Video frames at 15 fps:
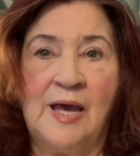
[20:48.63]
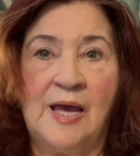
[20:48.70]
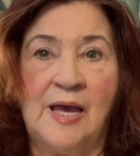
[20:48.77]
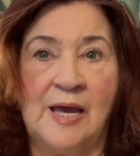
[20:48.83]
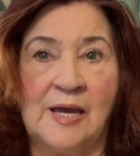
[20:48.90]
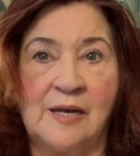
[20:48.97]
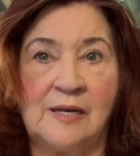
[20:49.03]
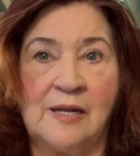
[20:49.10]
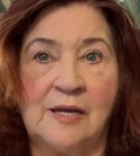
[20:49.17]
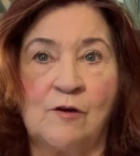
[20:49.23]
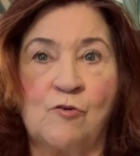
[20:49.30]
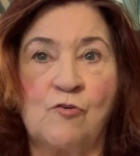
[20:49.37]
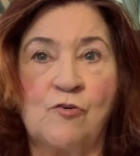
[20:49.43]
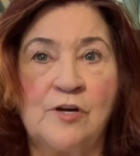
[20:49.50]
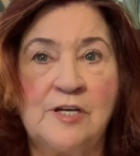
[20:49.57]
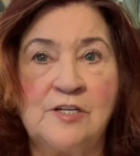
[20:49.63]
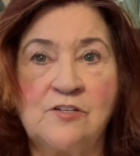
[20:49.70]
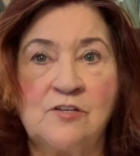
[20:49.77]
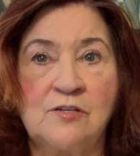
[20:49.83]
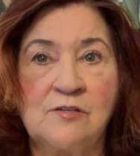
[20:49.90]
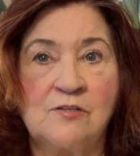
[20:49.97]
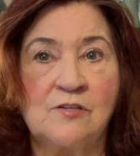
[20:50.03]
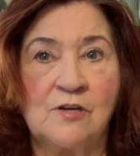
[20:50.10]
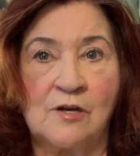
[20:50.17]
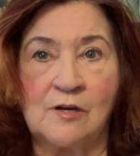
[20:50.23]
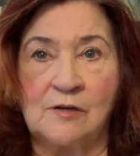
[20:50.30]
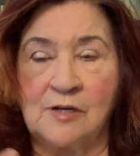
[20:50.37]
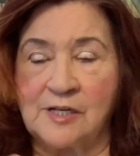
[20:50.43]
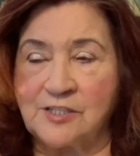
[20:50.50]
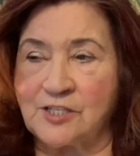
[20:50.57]
It increases
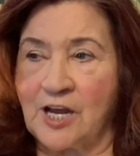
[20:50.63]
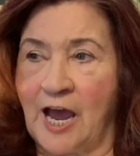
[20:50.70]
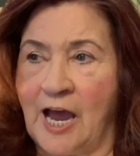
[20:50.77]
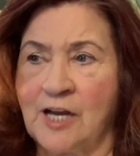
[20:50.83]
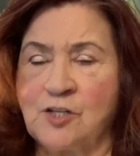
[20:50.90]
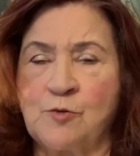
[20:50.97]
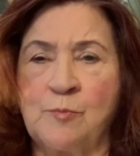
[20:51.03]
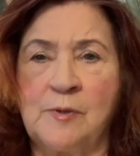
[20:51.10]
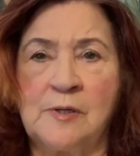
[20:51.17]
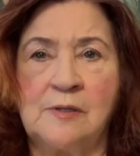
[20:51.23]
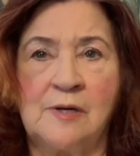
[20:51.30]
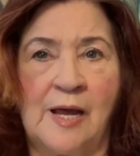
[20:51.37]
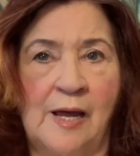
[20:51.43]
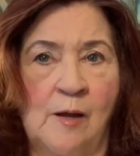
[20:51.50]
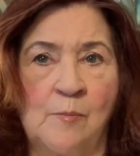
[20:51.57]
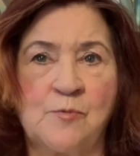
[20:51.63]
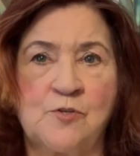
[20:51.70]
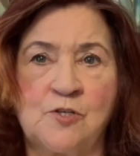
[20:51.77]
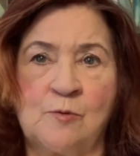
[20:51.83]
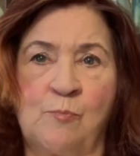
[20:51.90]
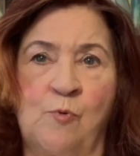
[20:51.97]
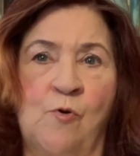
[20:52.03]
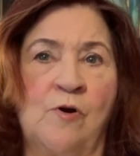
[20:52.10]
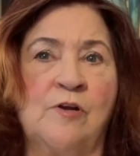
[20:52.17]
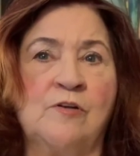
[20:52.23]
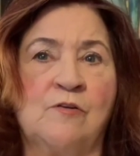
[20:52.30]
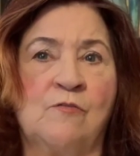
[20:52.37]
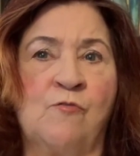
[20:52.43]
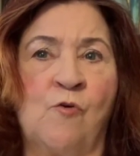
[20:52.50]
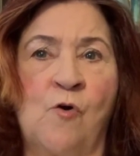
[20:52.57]
attachment, helps support
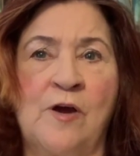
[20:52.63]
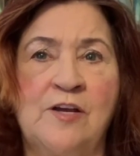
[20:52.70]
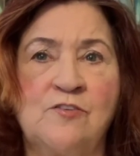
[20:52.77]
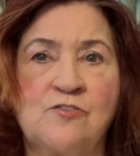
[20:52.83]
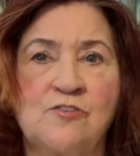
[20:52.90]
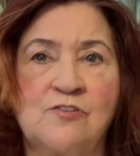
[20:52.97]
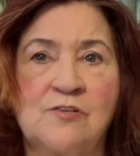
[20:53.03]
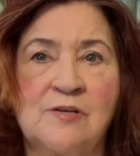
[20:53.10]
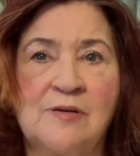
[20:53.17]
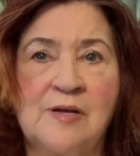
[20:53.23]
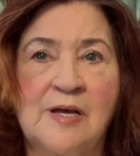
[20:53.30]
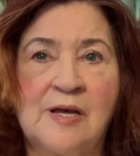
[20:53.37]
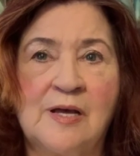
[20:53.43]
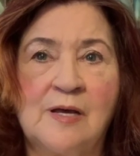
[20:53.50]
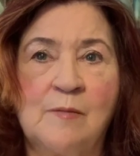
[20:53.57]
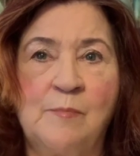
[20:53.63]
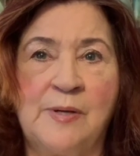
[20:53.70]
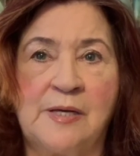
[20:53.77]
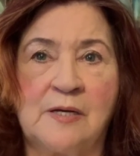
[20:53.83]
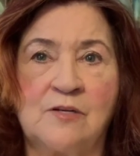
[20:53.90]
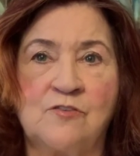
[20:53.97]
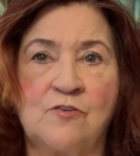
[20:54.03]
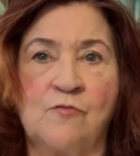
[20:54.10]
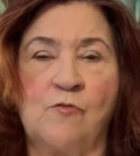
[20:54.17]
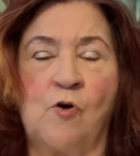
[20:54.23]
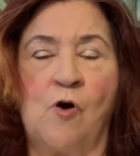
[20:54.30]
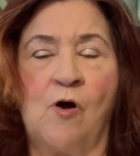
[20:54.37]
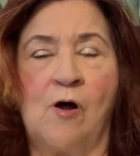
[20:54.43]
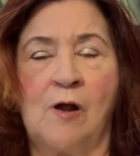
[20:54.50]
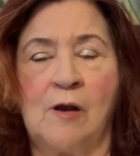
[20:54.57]
voice because of
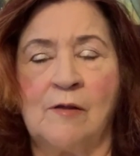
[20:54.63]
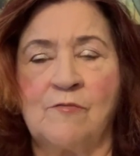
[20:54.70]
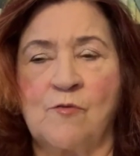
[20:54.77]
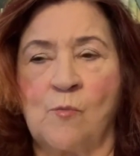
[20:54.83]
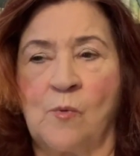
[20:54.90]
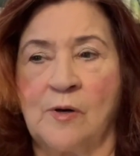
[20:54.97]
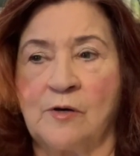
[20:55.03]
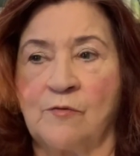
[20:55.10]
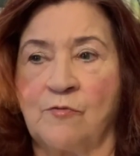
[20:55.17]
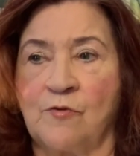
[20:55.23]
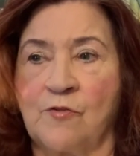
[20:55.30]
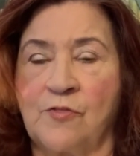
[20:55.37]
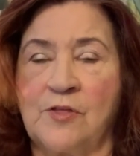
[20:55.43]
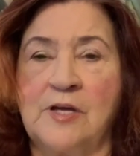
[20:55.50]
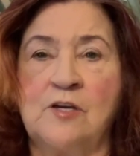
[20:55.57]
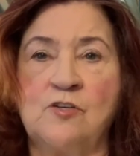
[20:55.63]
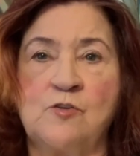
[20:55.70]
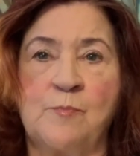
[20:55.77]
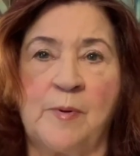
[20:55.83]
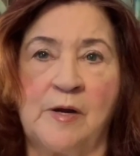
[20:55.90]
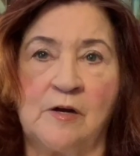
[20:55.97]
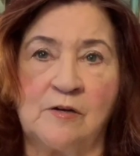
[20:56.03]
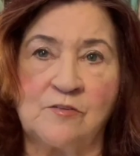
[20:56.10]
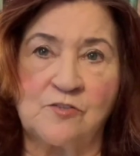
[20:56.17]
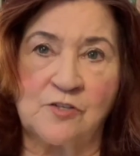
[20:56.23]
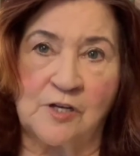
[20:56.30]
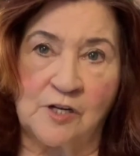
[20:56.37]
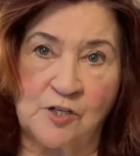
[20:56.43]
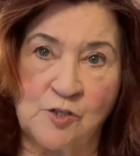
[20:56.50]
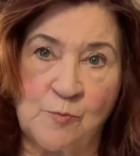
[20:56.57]
all of the wonderful things parents
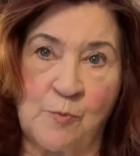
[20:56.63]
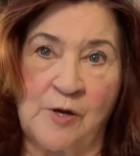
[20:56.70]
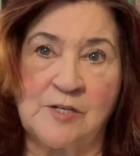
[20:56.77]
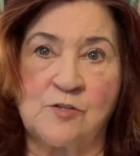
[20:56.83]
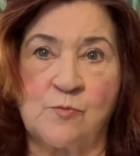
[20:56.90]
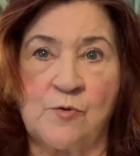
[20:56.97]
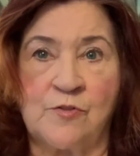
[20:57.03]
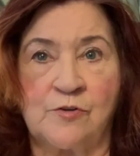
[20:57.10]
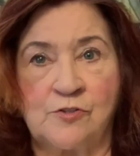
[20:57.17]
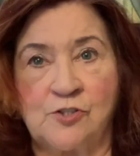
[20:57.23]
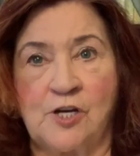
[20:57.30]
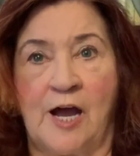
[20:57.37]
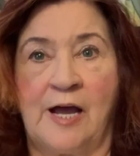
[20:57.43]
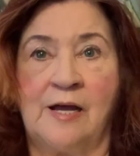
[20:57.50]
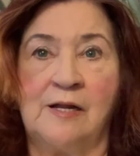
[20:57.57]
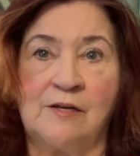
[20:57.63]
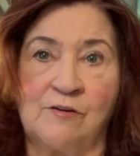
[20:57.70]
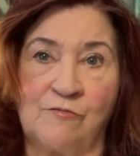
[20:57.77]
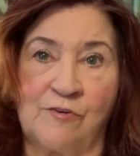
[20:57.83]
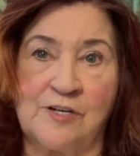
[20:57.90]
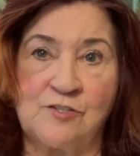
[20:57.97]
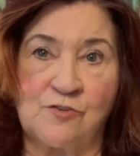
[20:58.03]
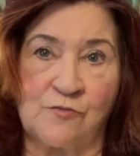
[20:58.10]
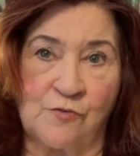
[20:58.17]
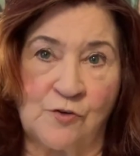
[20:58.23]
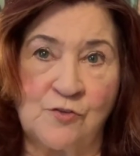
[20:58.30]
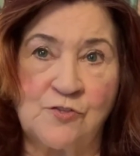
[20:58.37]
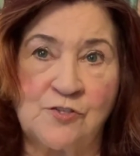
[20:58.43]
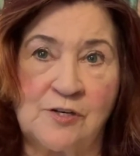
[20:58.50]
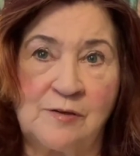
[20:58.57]
can express with their child and vice
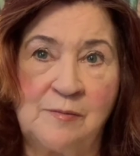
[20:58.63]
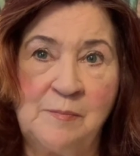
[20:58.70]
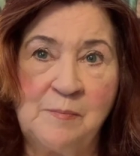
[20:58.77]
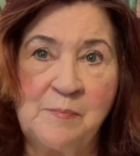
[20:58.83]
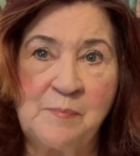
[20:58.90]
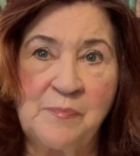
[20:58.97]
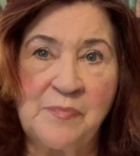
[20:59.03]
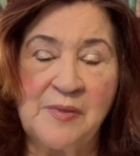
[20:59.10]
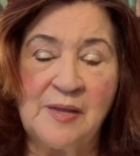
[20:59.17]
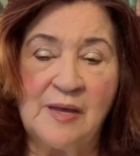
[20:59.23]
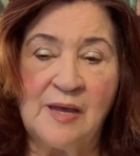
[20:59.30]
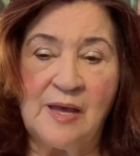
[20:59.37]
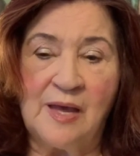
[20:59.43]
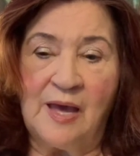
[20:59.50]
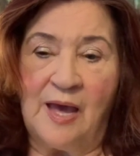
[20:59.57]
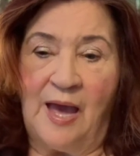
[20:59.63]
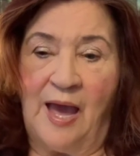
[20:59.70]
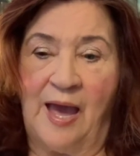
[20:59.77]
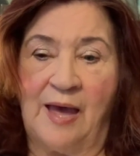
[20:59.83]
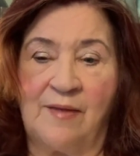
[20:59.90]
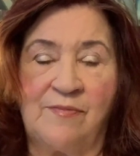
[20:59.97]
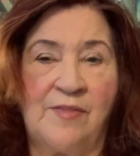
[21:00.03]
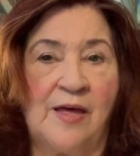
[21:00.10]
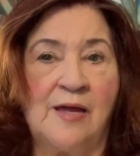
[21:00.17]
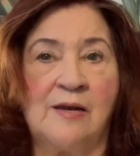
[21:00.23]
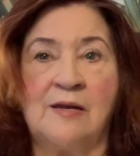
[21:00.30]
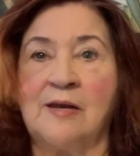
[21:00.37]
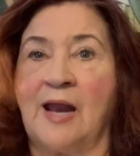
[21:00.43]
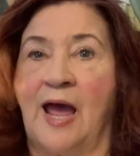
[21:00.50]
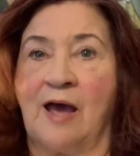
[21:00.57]
versa. And
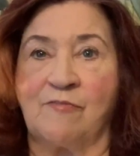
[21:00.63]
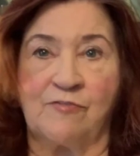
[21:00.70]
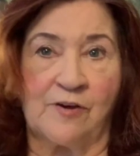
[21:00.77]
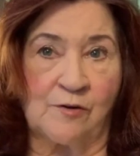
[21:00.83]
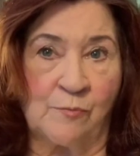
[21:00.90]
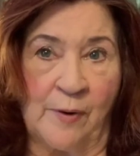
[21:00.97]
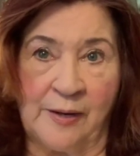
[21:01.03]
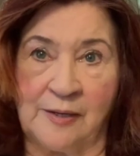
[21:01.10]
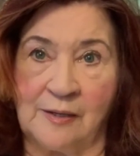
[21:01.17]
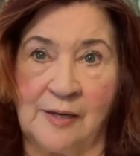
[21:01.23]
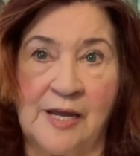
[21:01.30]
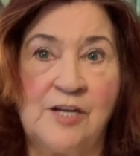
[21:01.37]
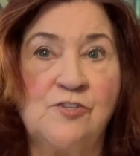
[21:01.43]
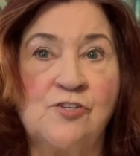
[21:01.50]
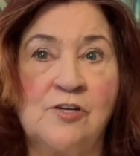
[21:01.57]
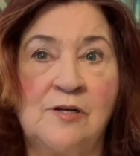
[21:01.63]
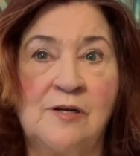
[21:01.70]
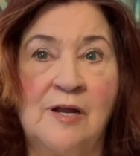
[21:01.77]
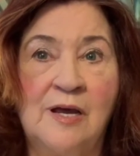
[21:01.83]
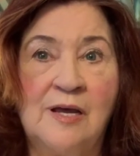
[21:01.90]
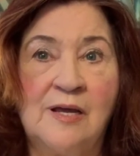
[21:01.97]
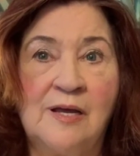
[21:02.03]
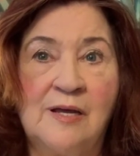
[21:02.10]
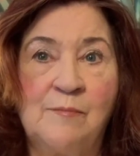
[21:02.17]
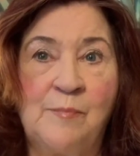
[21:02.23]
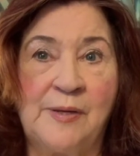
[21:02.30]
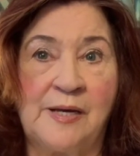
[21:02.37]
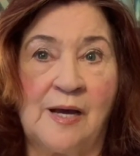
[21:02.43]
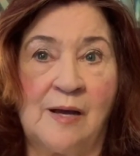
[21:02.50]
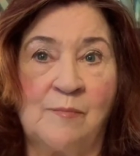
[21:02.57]
then affect regulation
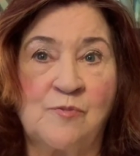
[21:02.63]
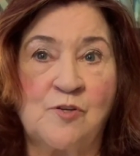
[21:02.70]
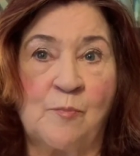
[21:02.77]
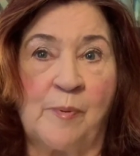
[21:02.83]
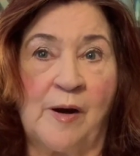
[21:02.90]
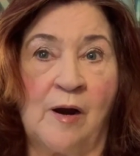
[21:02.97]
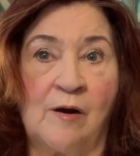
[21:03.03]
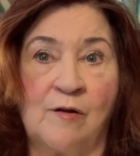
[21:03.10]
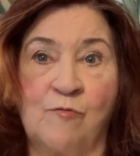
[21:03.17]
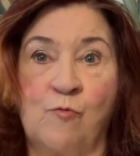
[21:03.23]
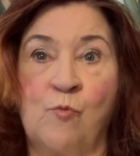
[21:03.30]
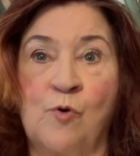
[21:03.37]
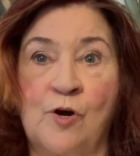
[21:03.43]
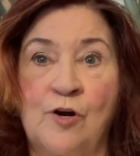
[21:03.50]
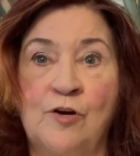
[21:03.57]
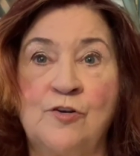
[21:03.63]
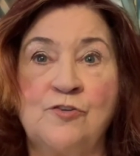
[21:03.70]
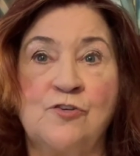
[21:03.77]
becomes a part of words